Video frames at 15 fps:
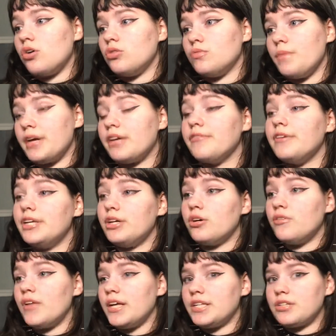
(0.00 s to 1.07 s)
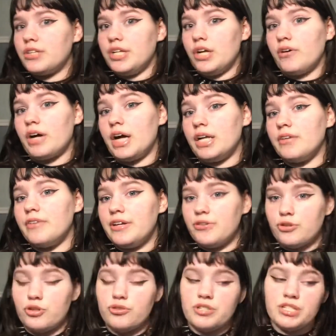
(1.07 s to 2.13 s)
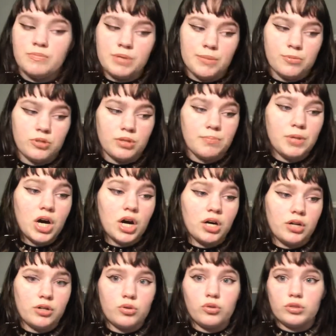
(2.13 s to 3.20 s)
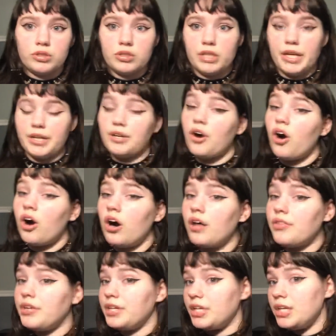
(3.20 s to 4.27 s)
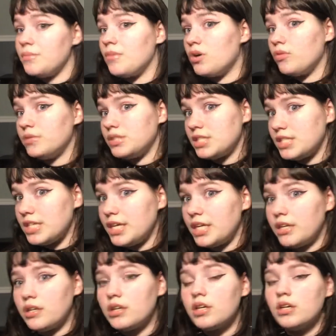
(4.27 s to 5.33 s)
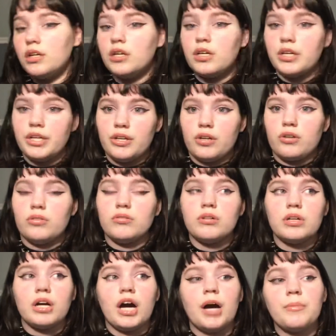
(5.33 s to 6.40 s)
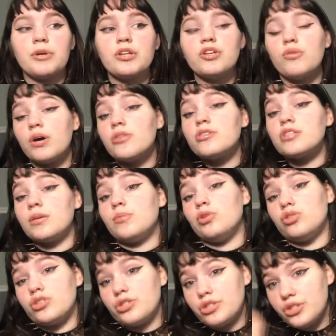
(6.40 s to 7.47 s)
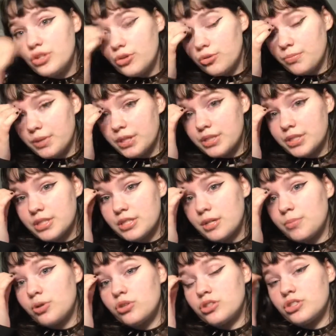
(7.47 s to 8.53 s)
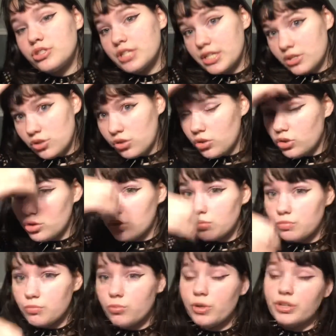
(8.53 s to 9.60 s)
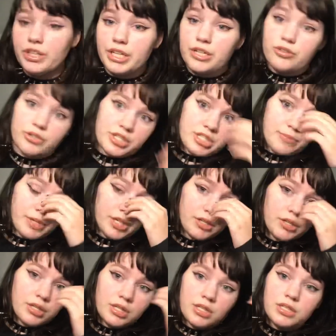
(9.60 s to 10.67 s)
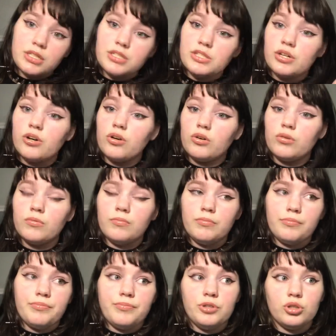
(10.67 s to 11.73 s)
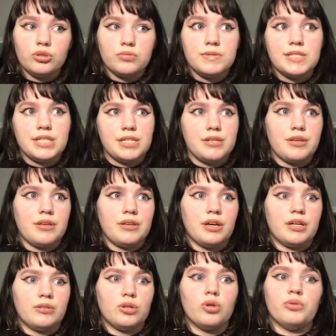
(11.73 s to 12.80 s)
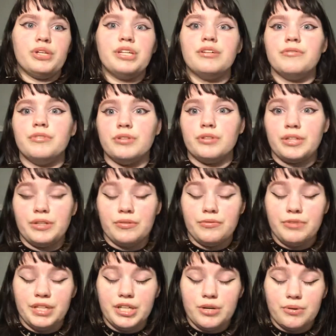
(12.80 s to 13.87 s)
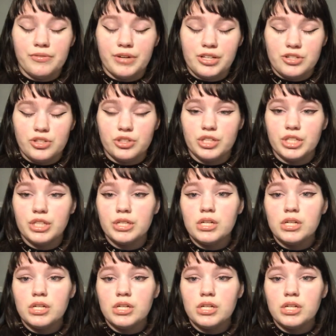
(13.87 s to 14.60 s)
make a video that, kind of introduces people to punk and goth and emo and scene. I'm gonna do other subcultures too, because subcultures as a whole really interest me. So you'll see a Lolita video eventually.